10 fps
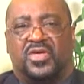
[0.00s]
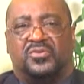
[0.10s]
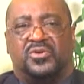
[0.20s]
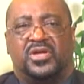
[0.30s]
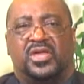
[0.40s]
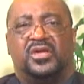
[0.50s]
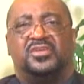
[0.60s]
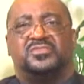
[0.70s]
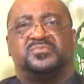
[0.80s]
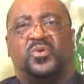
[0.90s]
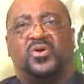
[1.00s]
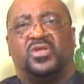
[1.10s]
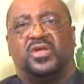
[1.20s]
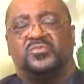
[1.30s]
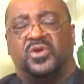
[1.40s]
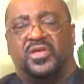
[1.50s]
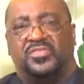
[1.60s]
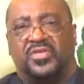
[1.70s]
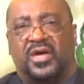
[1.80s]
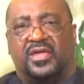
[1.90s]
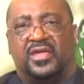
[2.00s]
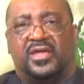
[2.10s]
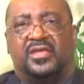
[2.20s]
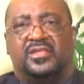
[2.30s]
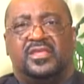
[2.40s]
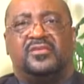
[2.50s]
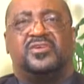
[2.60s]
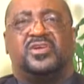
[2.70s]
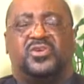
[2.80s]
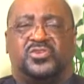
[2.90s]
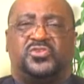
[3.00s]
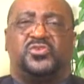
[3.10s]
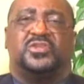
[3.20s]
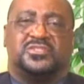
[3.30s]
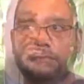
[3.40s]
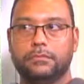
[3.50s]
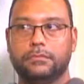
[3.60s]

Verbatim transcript: We're here this morning with Levy Kardulis.